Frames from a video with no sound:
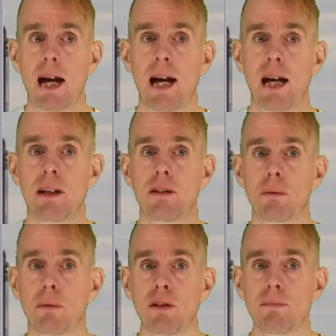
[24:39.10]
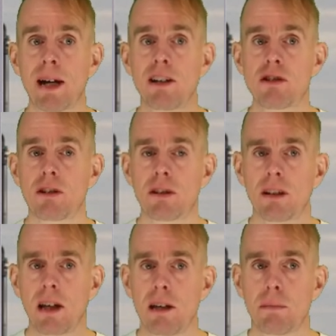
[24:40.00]
And we've managed
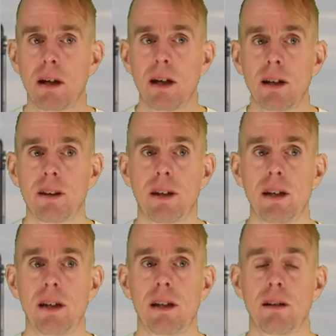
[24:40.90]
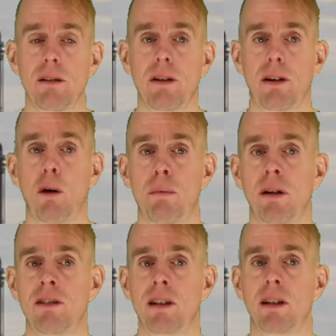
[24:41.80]
to keep the
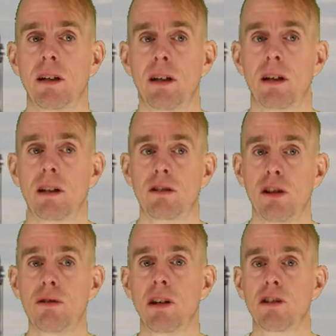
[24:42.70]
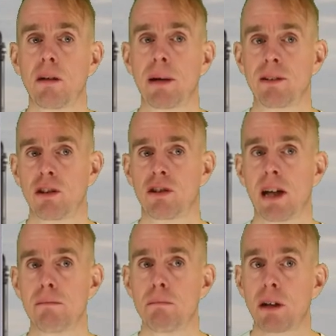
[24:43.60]
operating duties about the
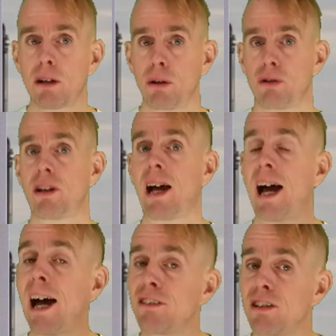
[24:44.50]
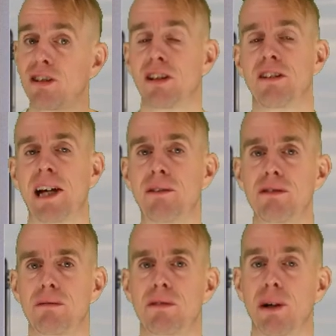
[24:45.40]
same because, as it turned
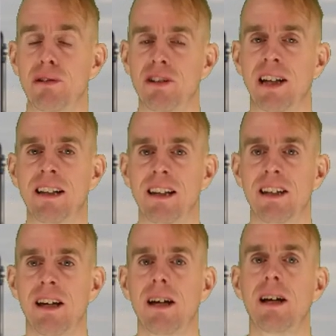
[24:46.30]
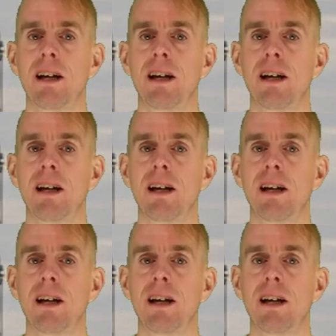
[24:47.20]
out, coincidentally,